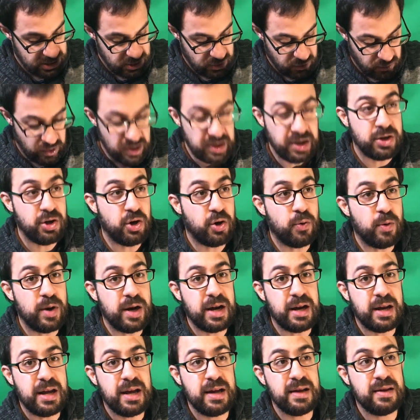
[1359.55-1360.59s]
Wanna know what
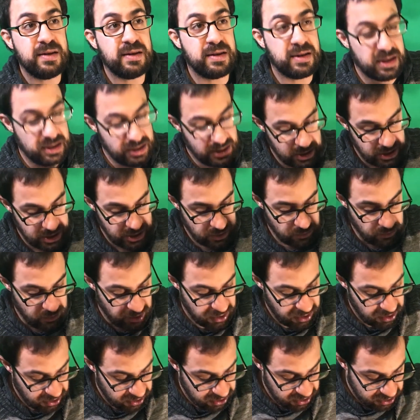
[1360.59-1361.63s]
it is?
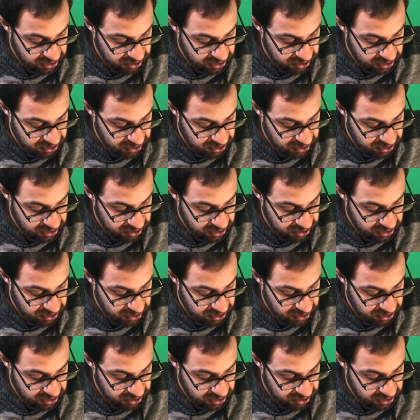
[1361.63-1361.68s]
Well,